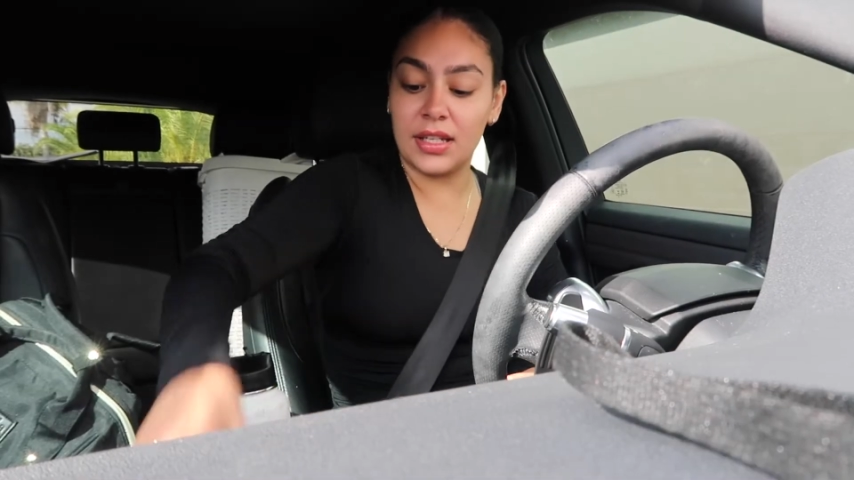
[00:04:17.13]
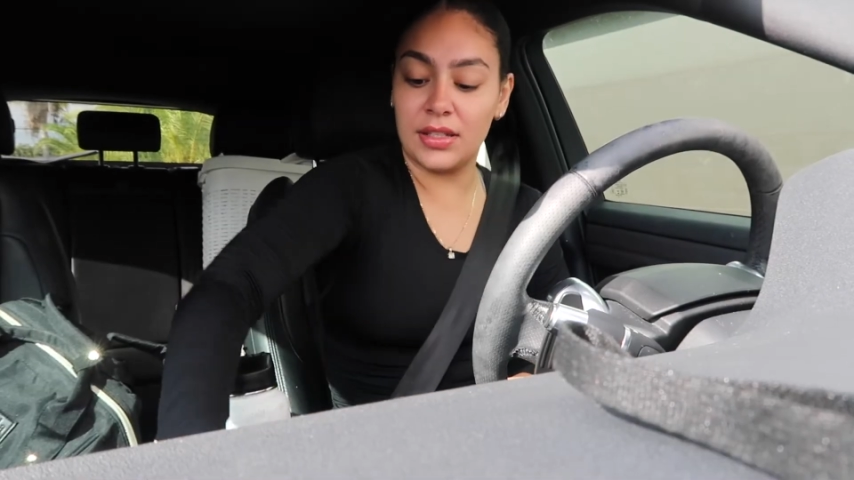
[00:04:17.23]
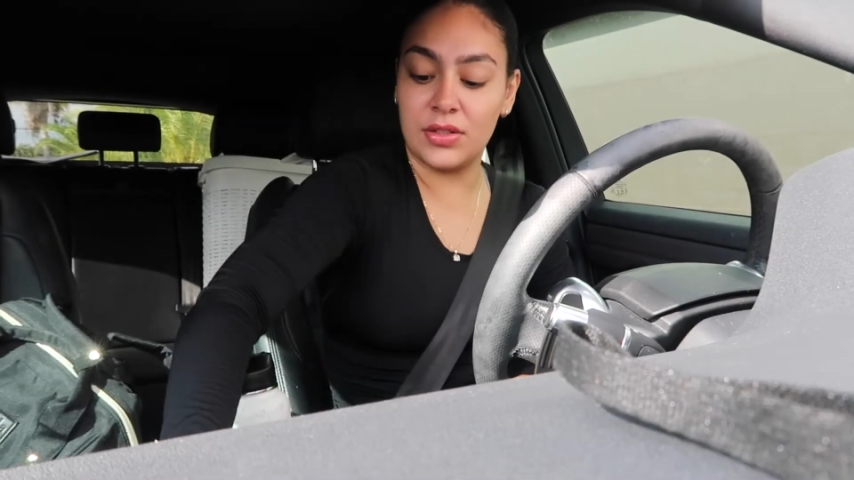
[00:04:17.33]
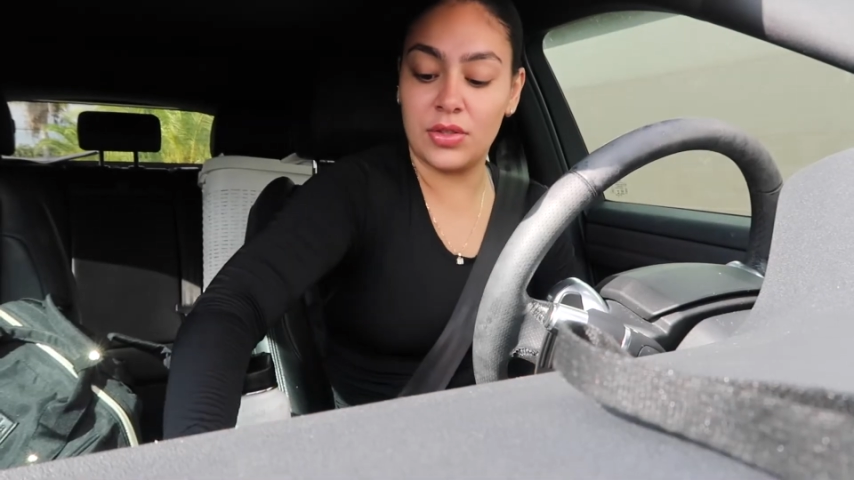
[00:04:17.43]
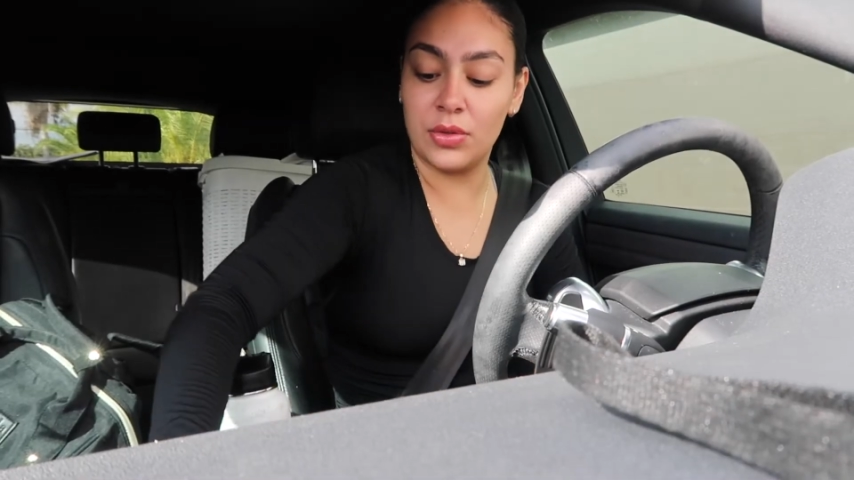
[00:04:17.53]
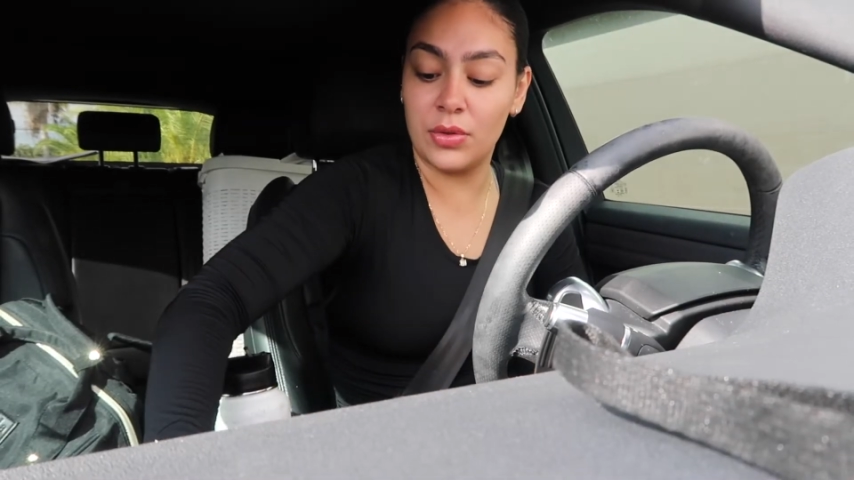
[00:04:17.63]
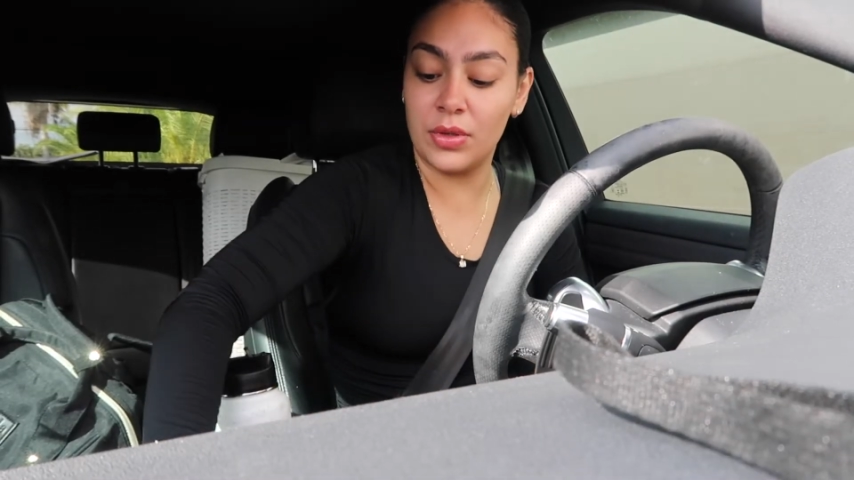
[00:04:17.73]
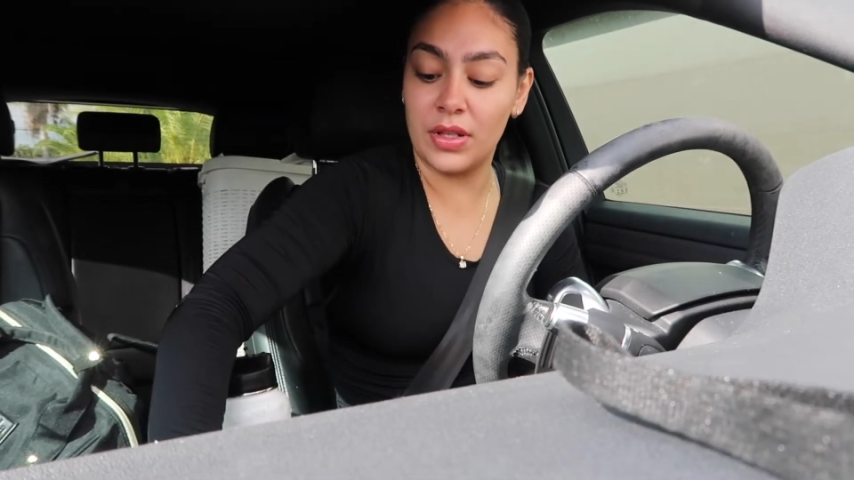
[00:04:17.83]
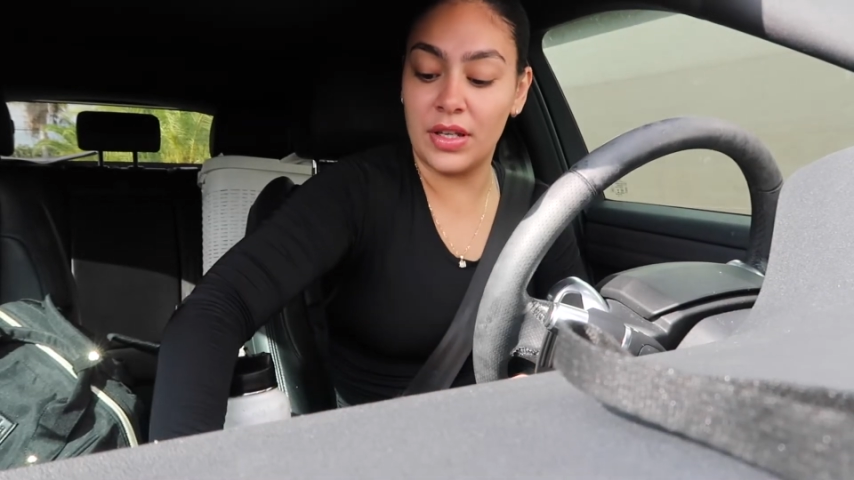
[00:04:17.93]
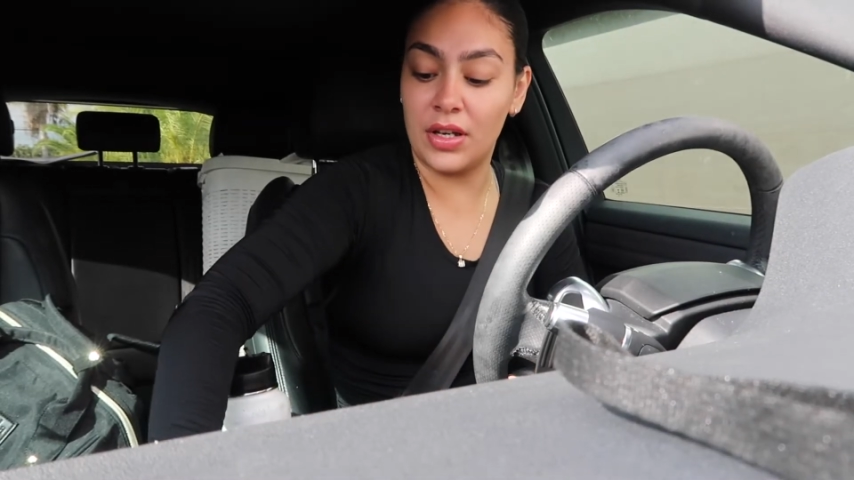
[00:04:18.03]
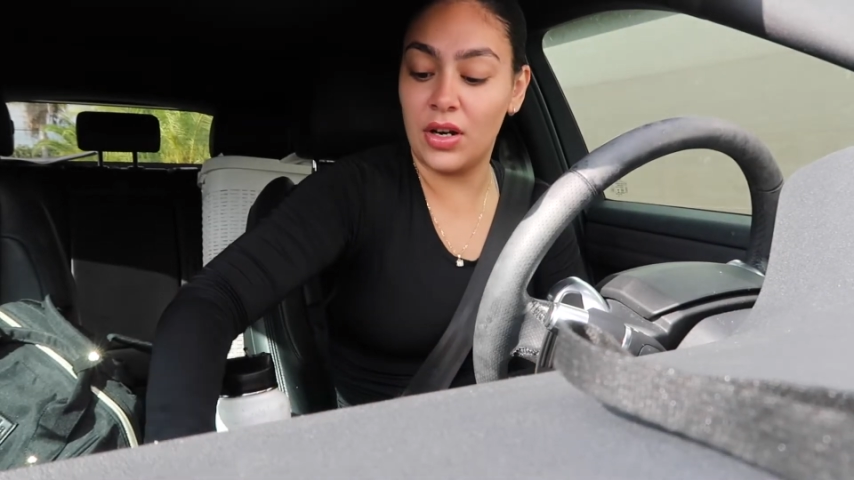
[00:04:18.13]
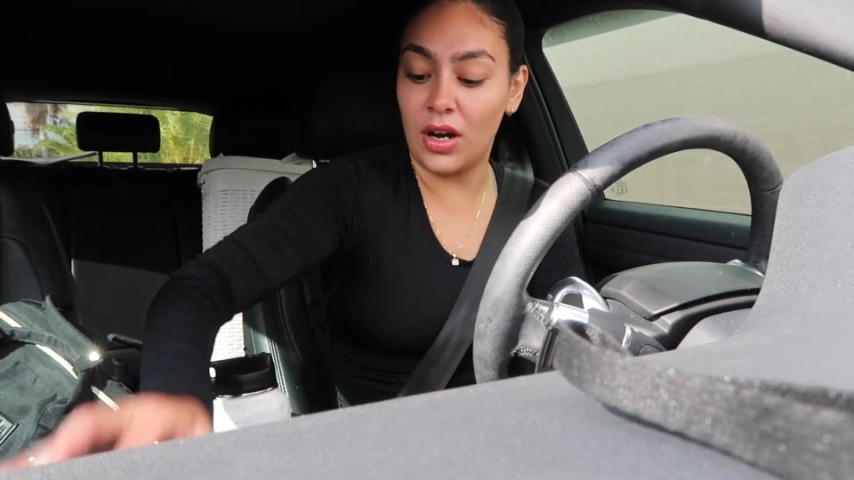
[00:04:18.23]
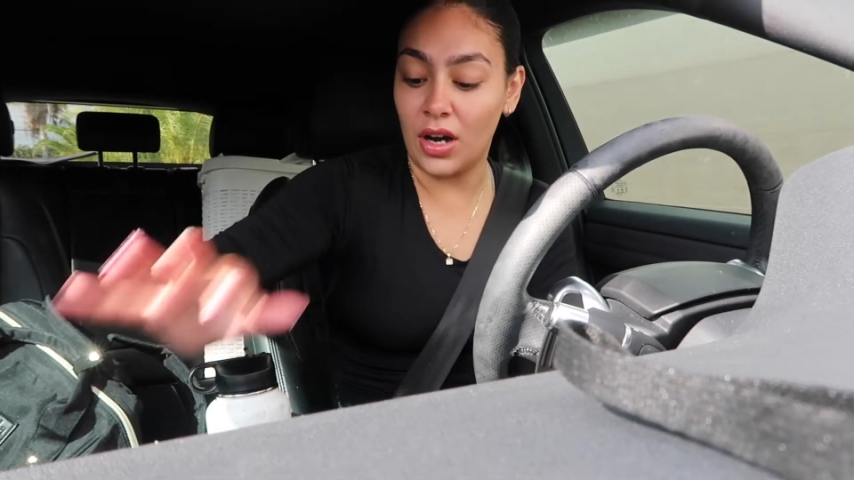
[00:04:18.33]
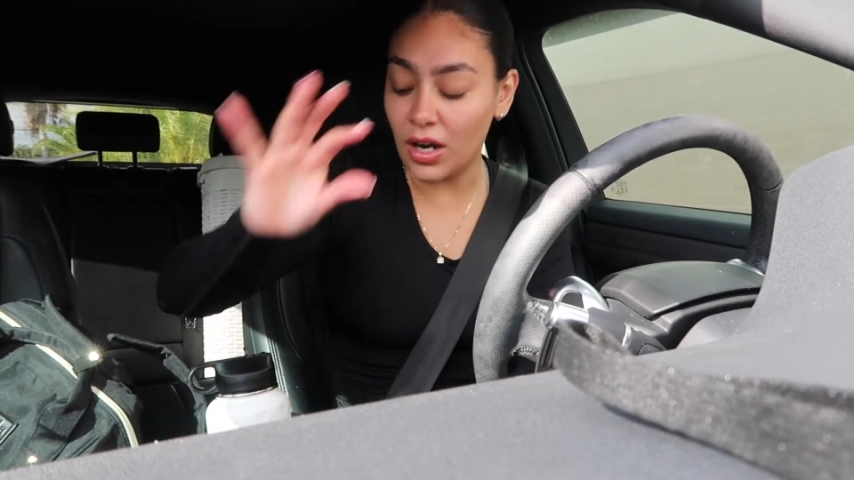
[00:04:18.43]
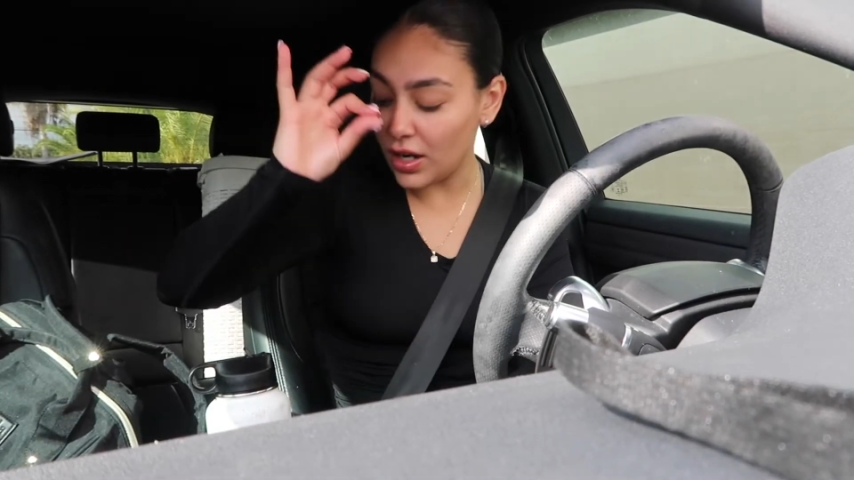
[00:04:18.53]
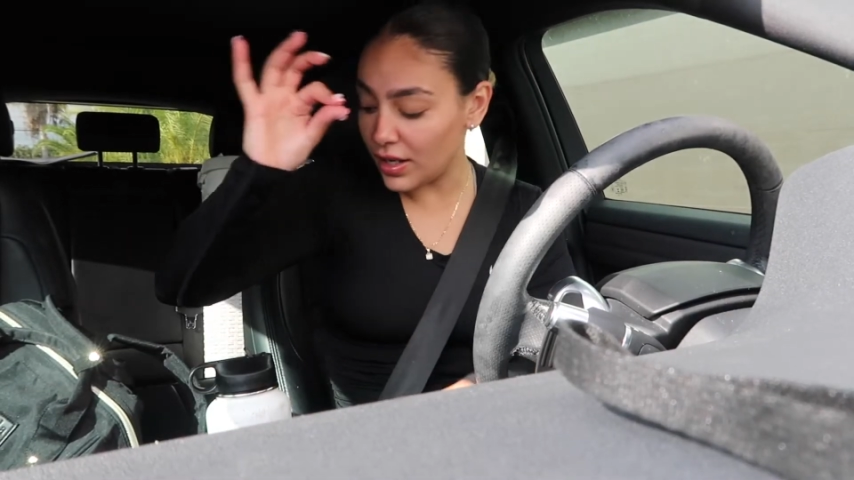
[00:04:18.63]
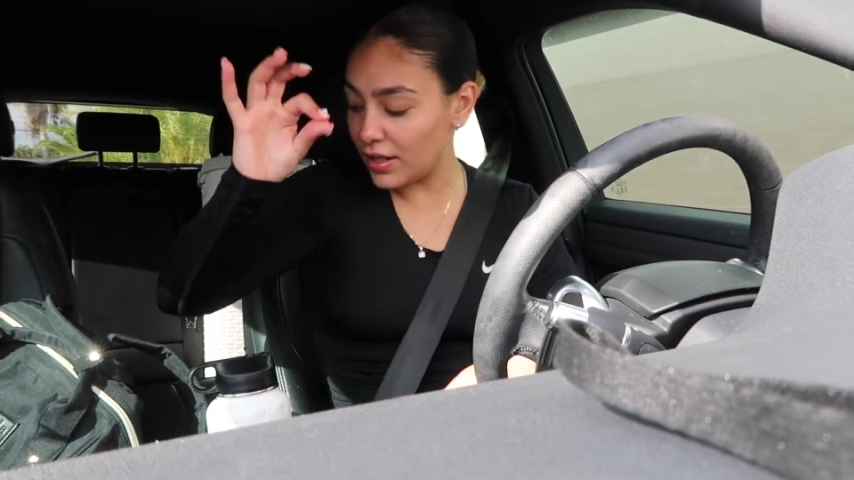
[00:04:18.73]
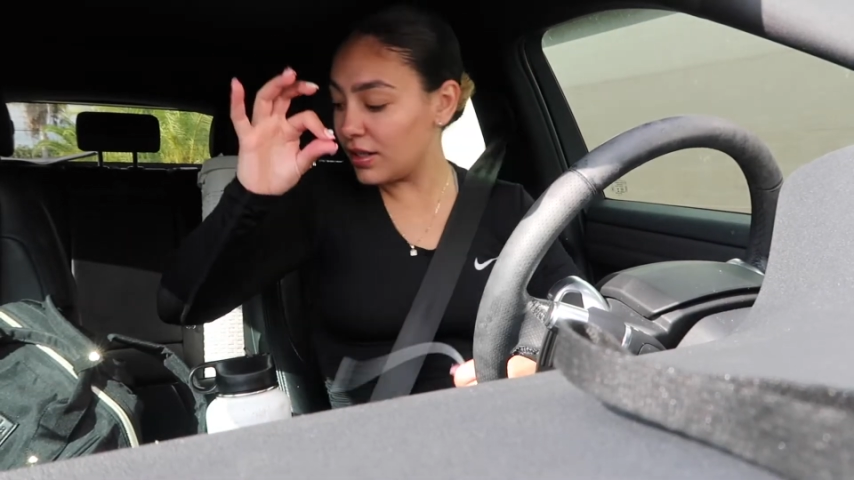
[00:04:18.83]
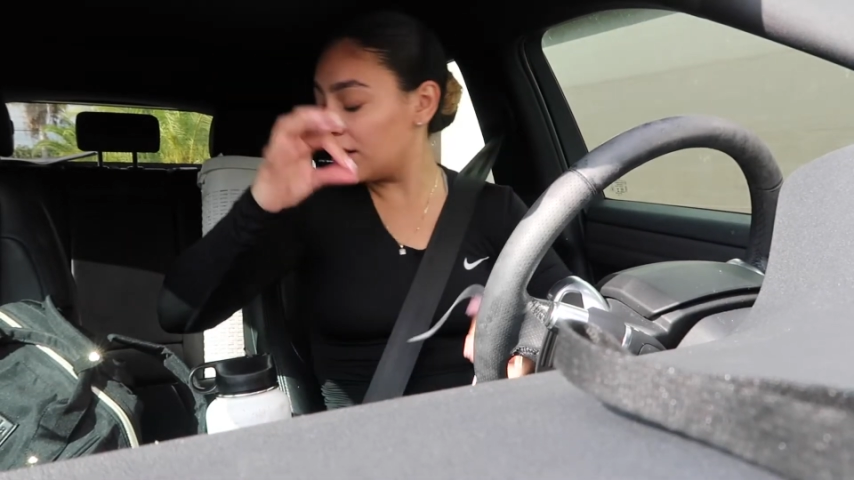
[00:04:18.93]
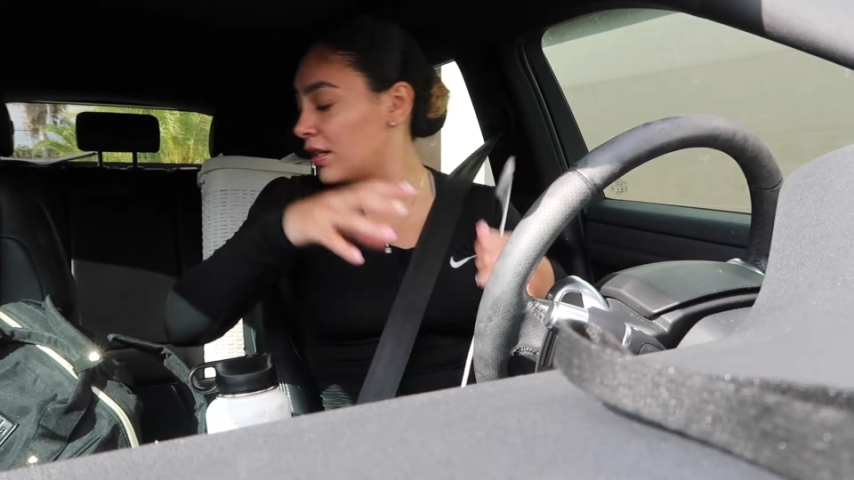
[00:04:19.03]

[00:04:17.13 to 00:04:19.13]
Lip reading: into the car